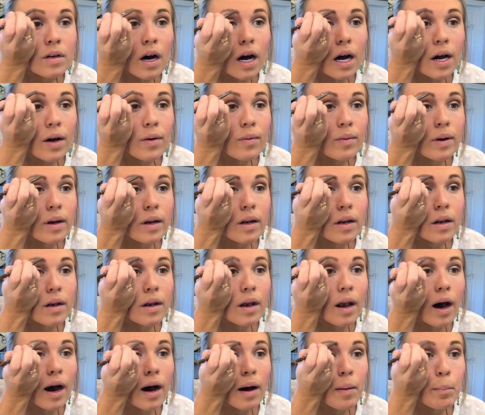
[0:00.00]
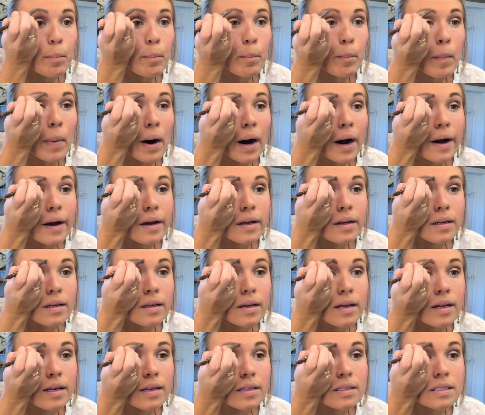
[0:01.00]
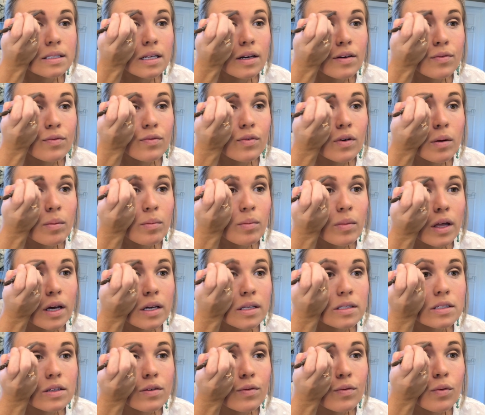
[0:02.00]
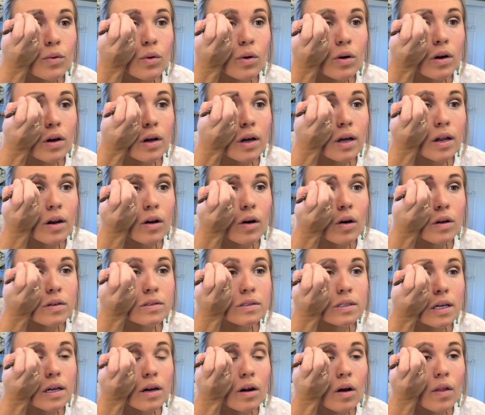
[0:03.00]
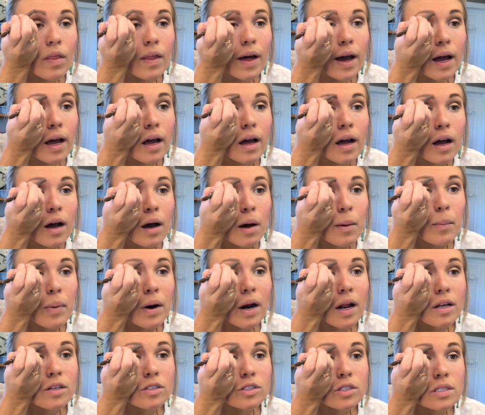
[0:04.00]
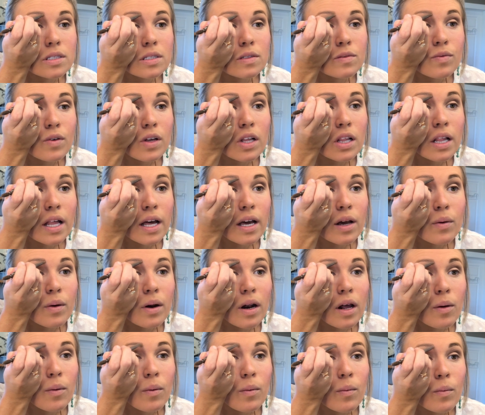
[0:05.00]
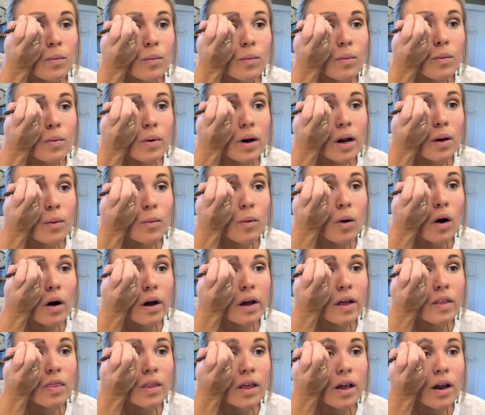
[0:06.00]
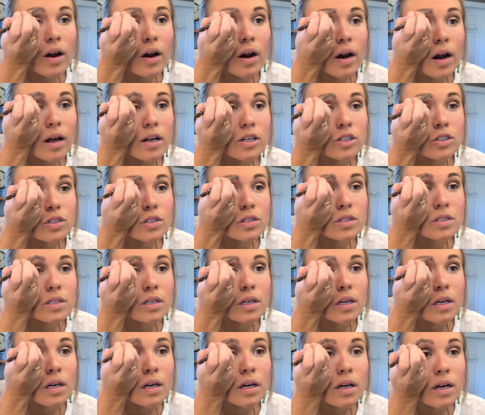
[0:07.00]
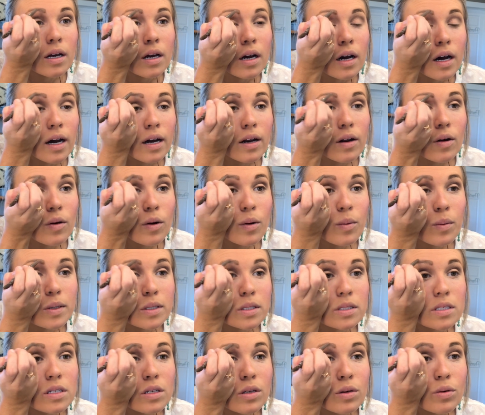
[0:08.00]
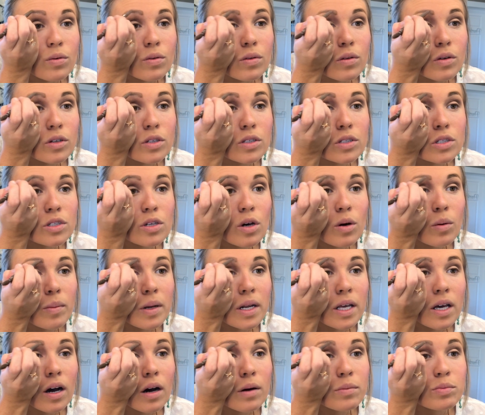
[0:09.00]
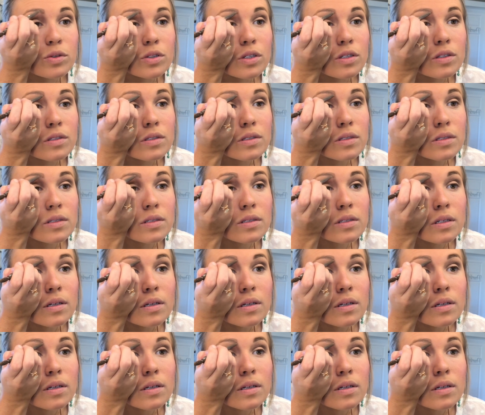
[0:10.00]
I would not mind getting stuff from like Sephora and Ulta and all that, but I just feel like when I walk in there, I don't know what to do. There's so many options.